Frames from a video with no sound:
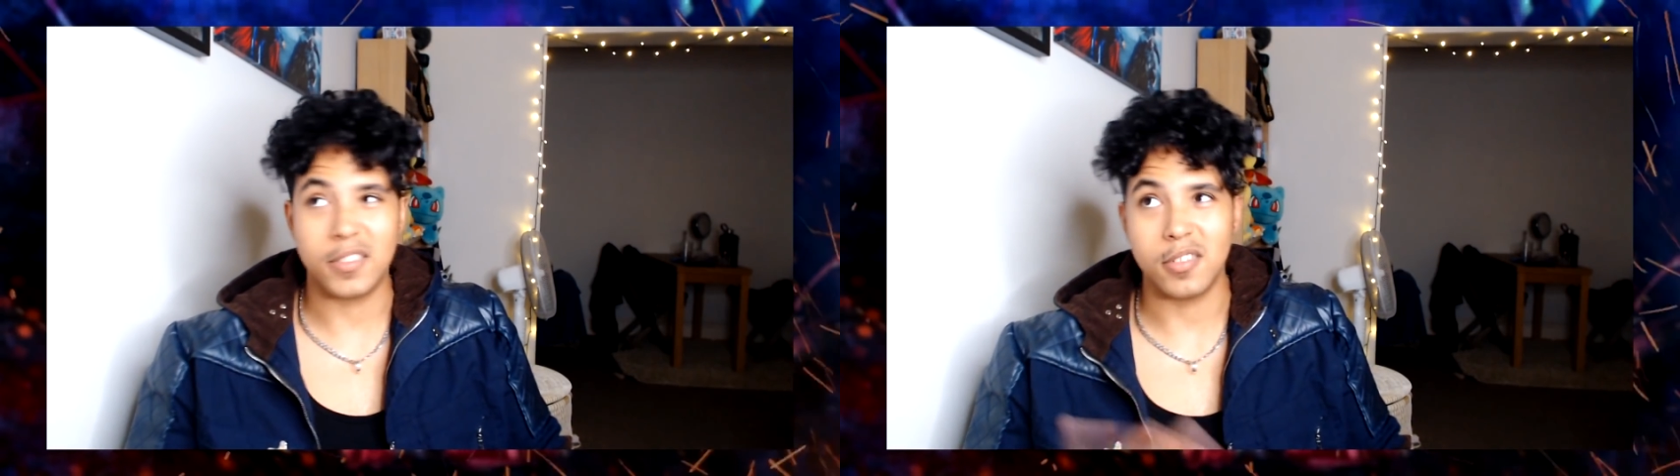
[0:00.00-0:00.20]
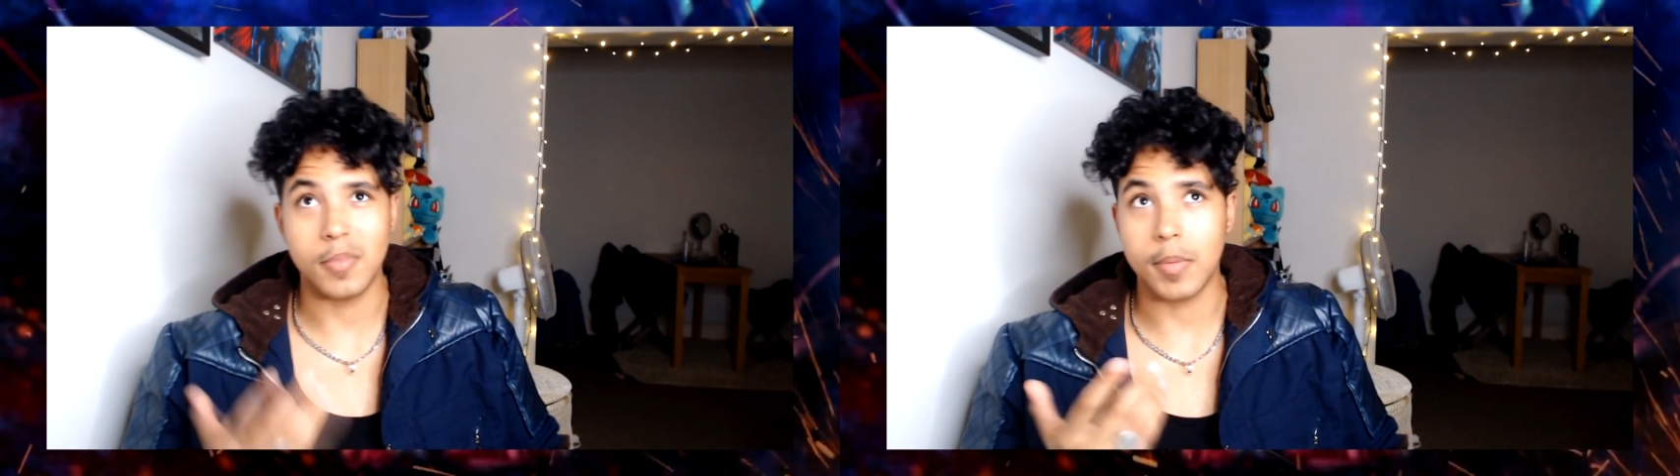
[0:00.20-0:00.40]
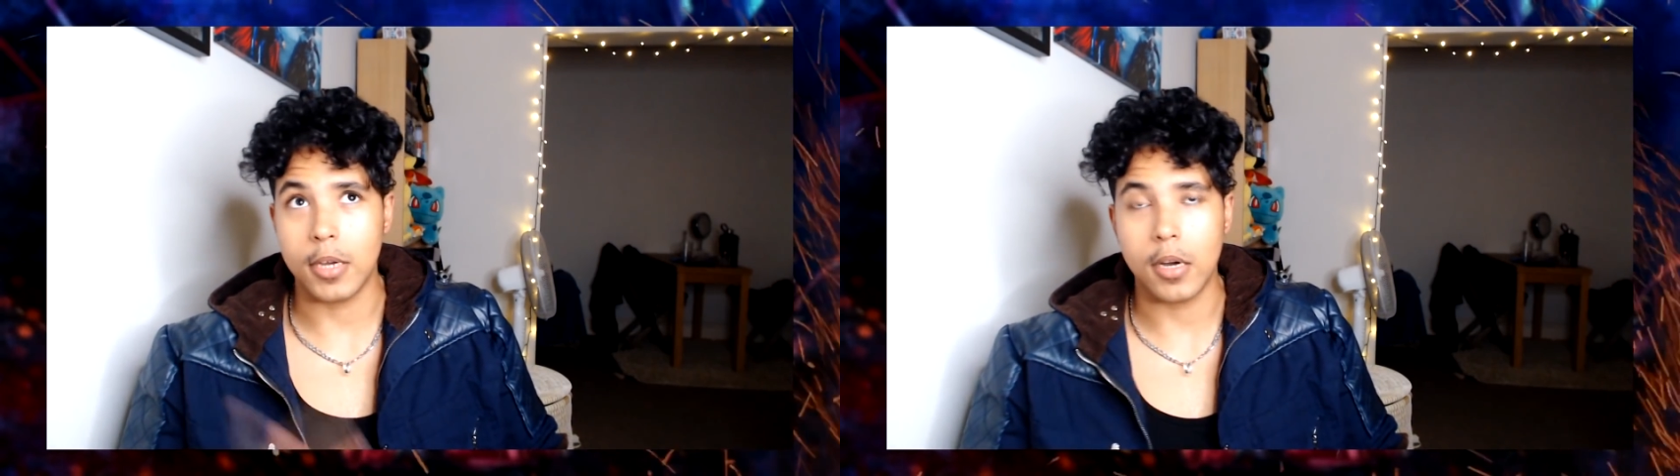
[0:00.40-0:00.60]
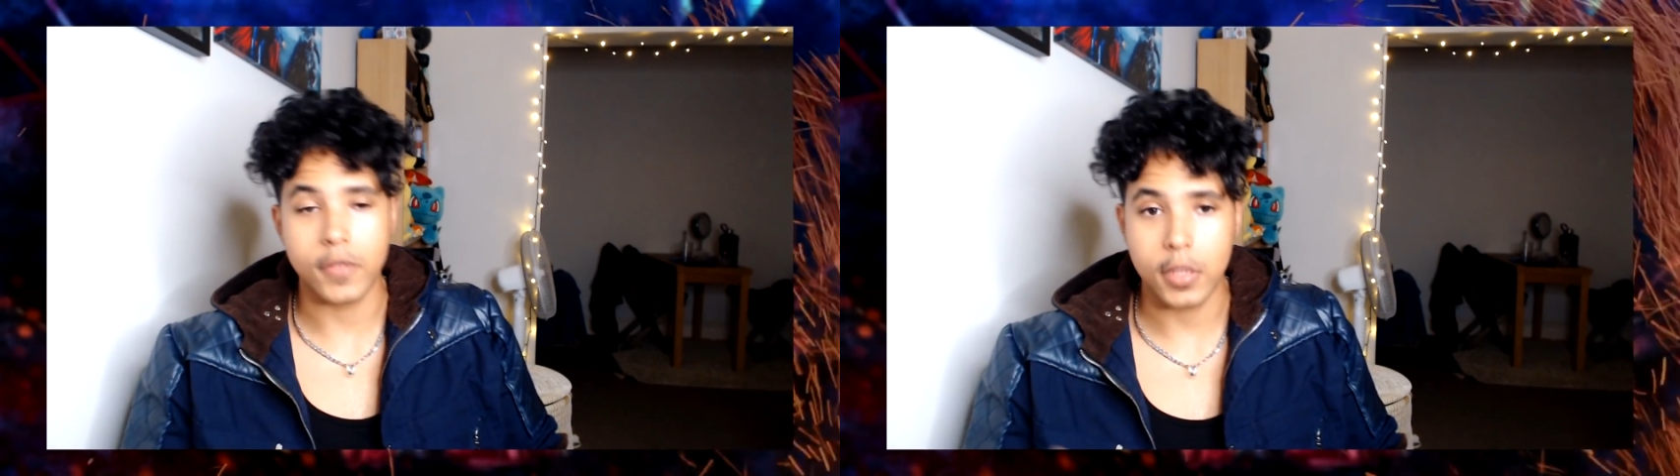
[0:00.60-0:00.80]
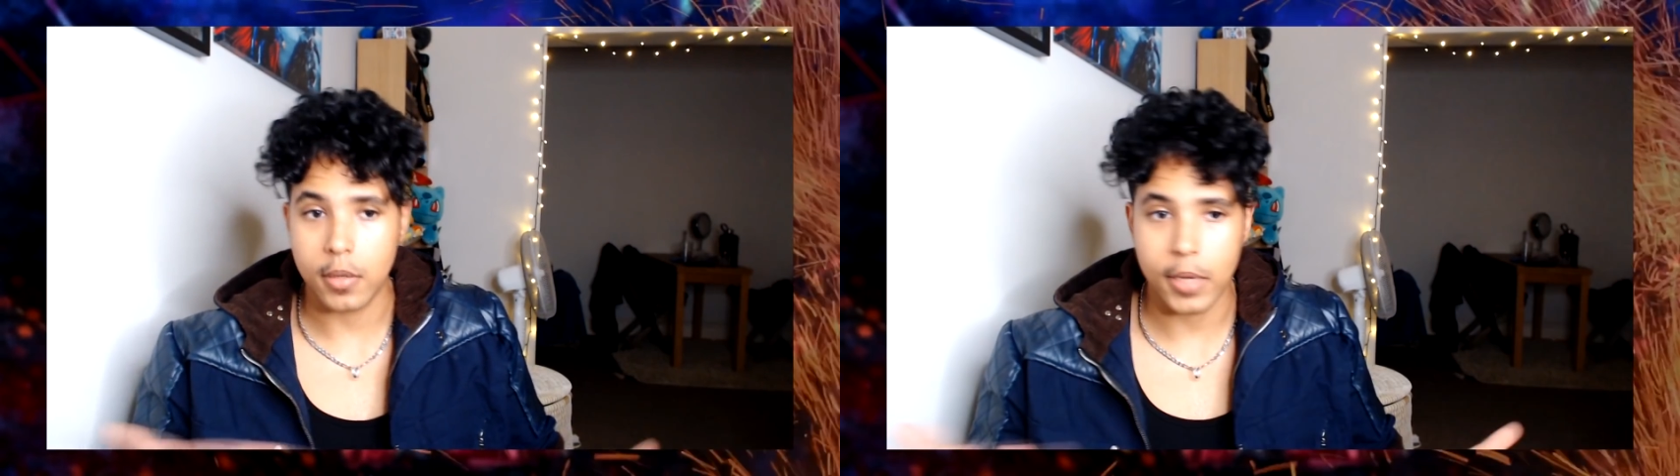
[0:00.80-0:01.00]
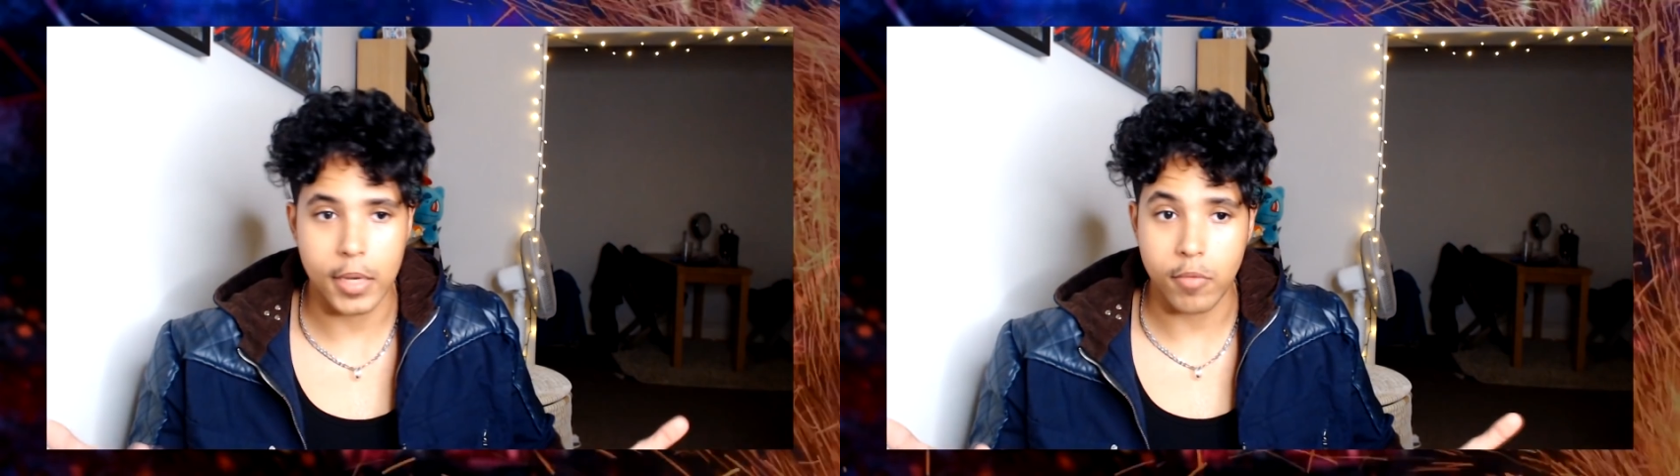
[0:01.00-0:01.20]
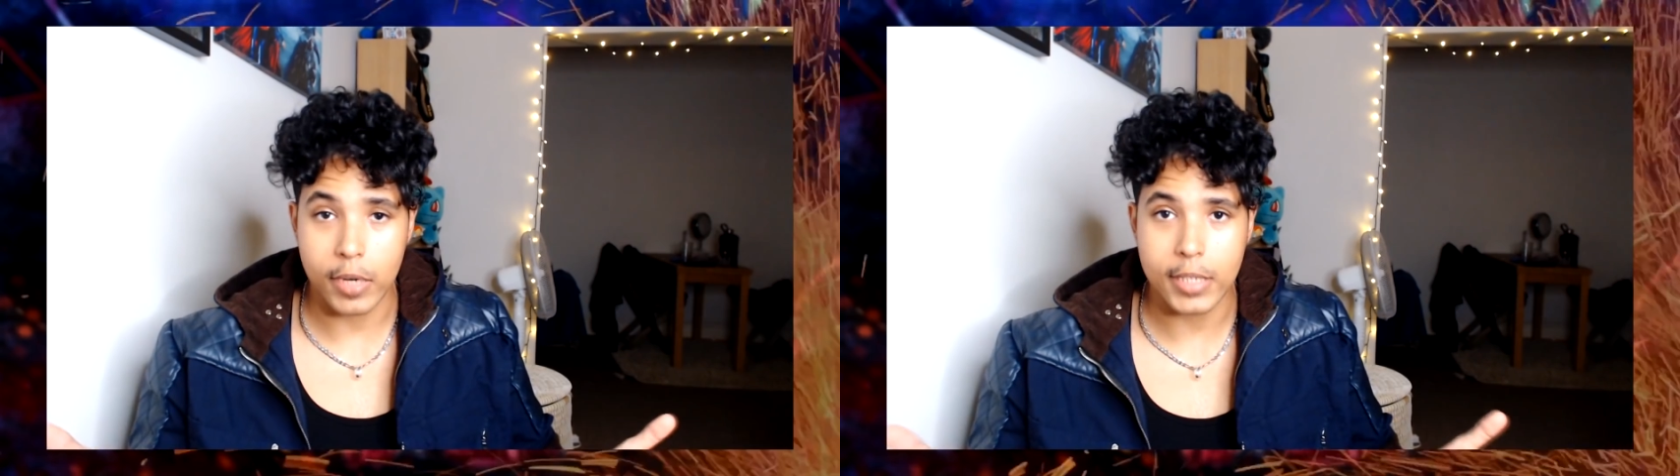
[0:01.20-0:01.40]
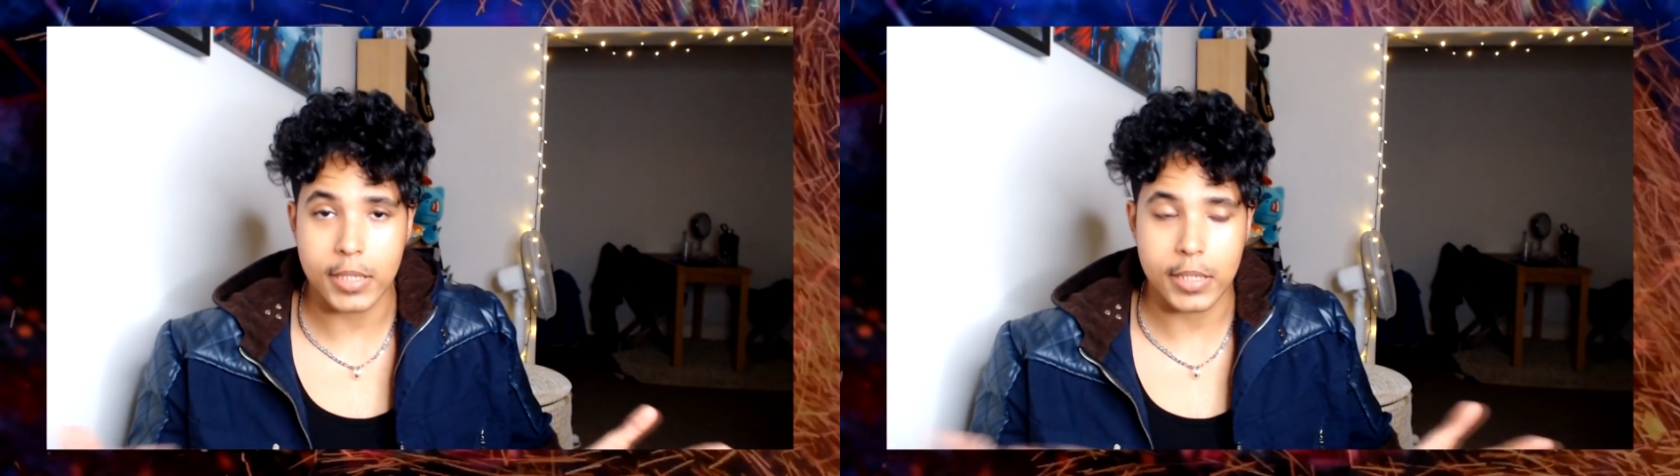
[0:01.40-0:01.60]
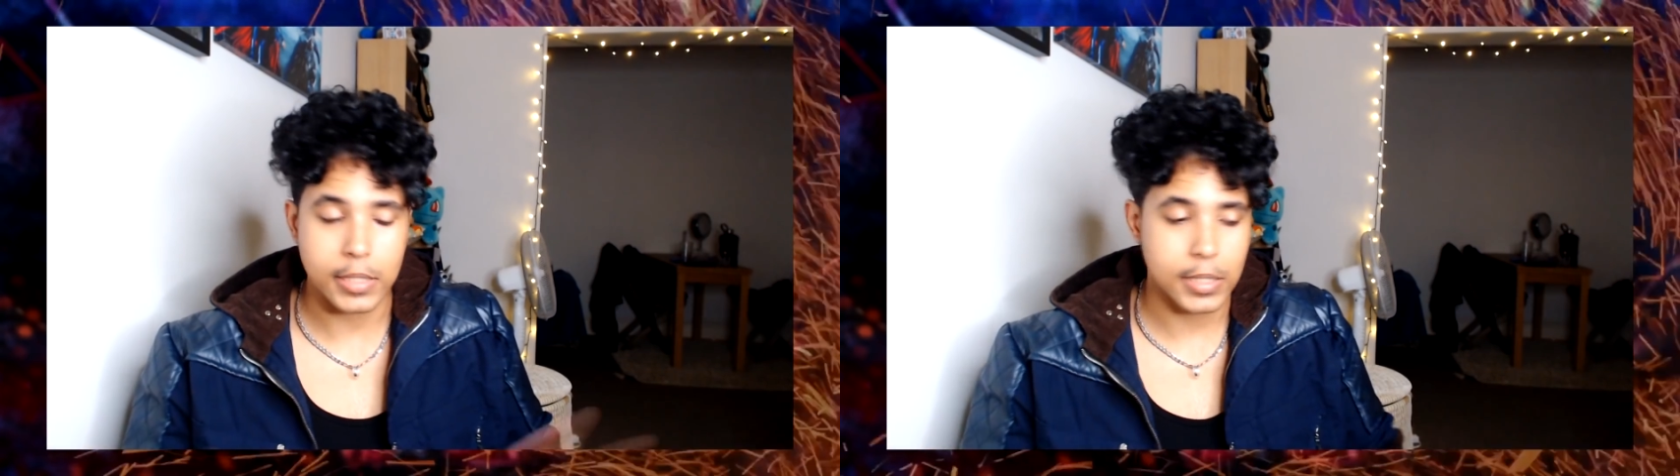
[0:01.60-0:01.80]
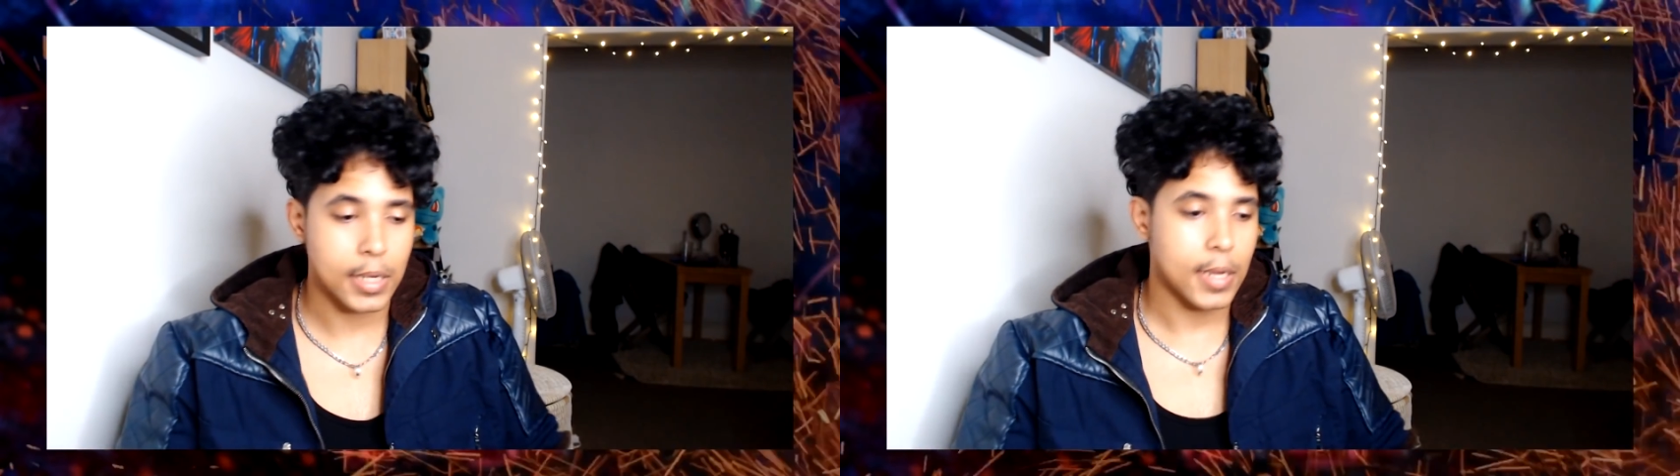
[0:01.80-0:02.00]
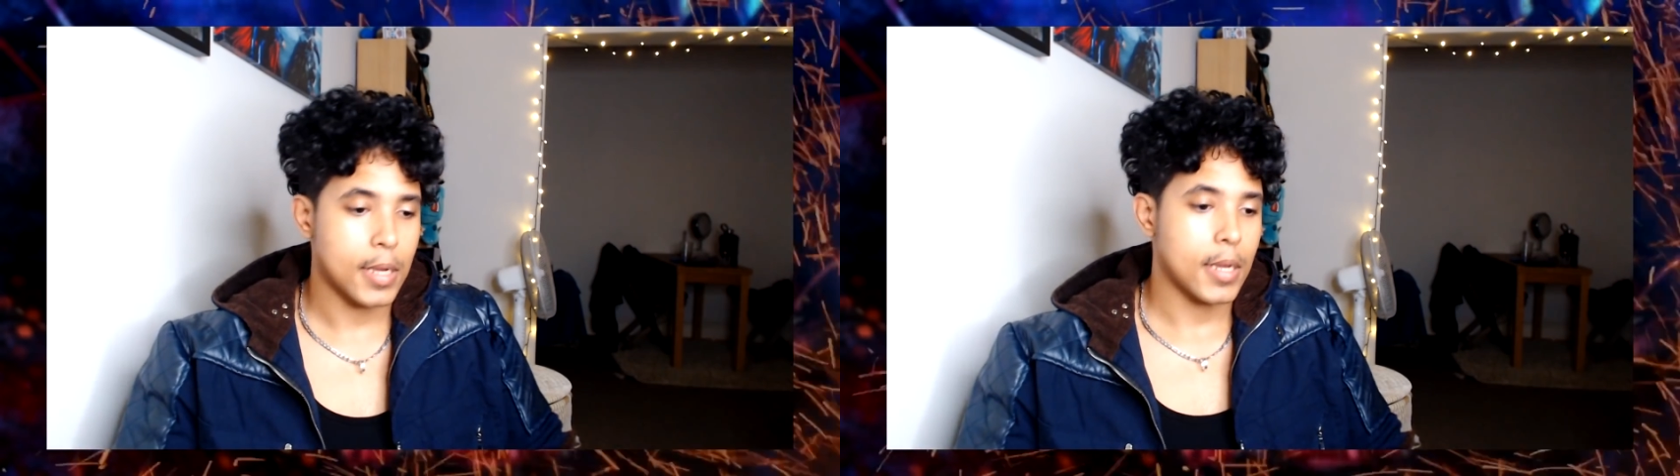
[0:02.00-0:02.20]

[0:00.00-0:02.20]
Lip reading: until maybe after it releases.